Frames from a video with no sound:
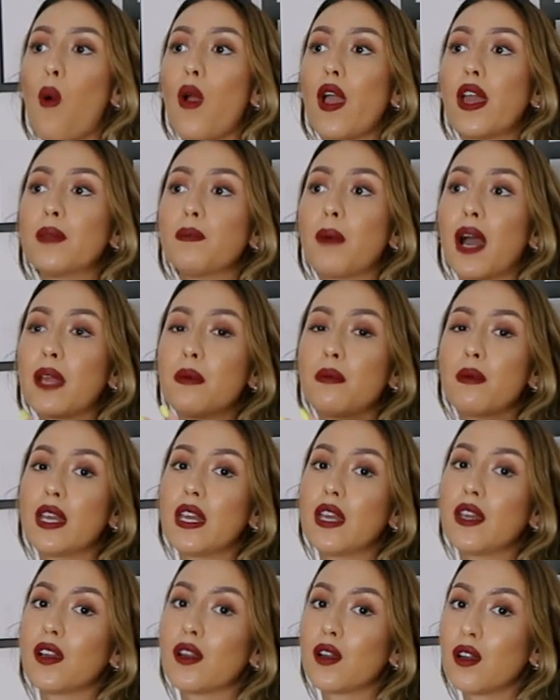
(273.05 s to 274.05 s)
it might
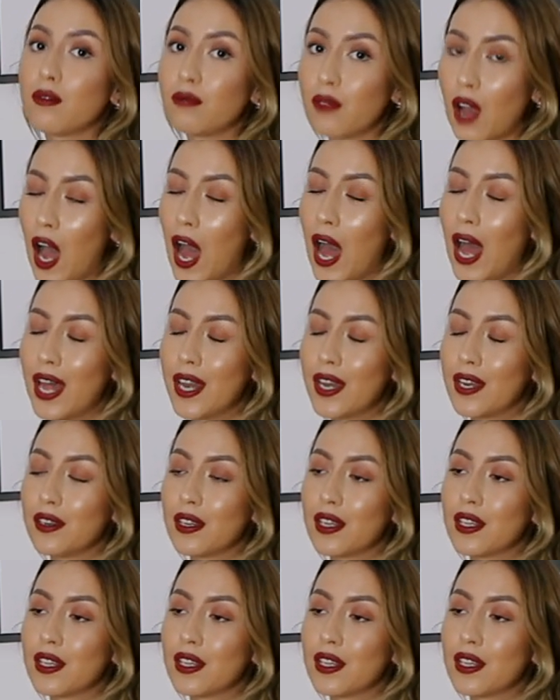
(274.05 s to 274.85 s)
be hot